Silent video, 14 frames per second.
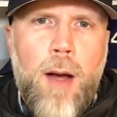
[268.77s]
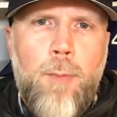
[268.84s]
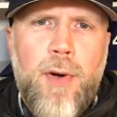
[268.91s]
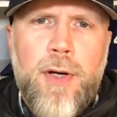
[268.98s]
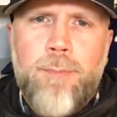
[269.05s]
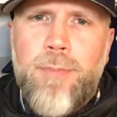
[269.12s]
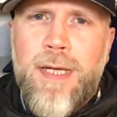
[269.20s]

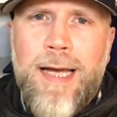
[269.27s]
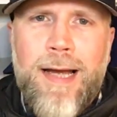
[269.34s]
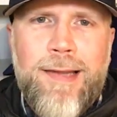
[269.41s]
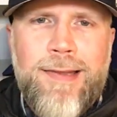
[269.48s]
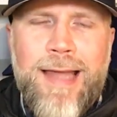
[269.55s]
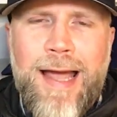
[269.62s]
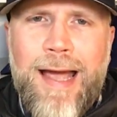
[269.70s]
But
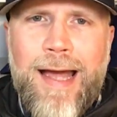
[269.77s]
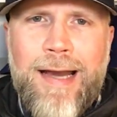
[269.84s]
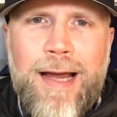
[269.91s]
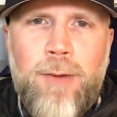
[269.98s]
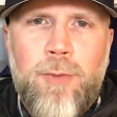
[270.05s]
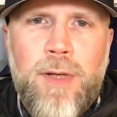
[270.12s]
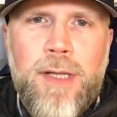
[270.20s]
beyond
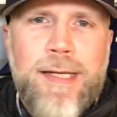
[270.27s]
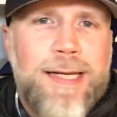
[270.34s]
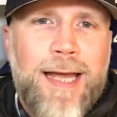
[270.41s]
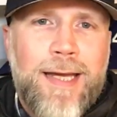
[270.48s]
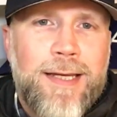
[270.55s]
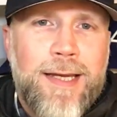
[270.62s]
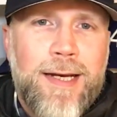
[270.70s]
that, I really
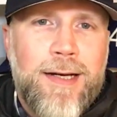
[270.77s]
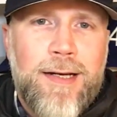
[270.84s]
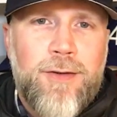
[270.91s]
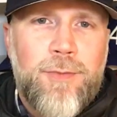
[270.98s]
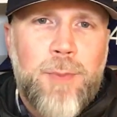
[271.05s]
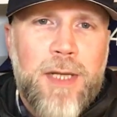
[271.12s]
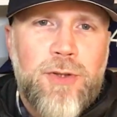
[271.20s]
can't get
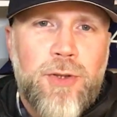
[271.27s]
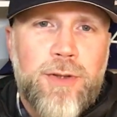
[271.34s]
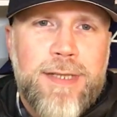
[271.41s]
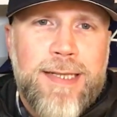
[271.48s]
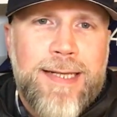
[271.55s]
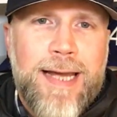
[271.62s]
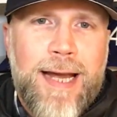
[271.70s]
any
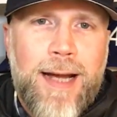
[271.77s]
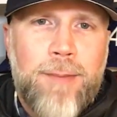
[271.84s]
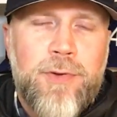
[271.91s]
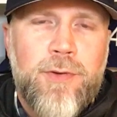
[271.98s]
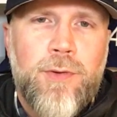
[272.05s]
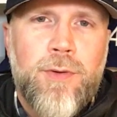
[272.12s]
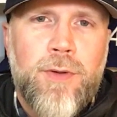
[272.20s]
specialty
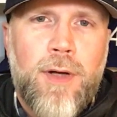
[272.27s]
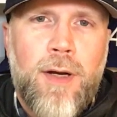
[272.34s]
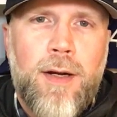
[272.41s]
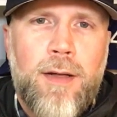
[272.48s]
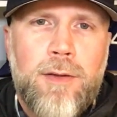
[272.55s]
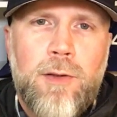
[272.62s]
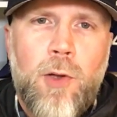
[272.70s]
caps
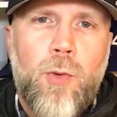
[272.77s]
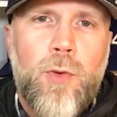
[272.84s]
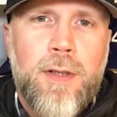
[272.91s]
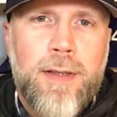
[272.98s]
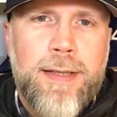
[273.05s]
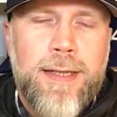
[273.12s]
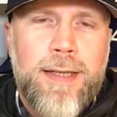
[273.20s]

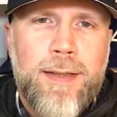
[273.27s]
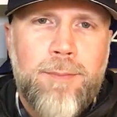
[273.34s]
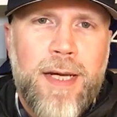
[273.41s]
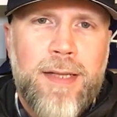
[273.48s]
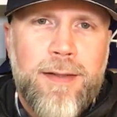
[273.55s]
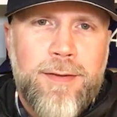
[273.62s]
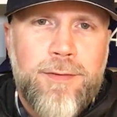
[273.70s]
locally in
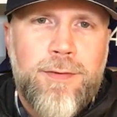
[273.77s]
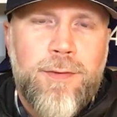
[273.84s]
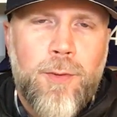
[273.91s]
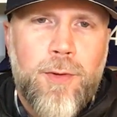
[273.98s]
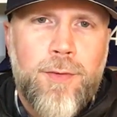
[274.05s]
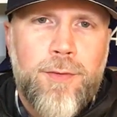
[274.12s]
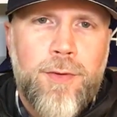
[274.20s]
my Lids
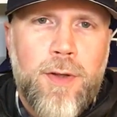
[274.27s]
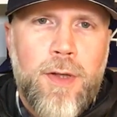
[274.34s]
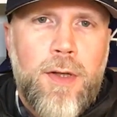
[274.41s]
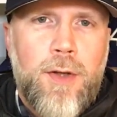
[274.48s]
stores.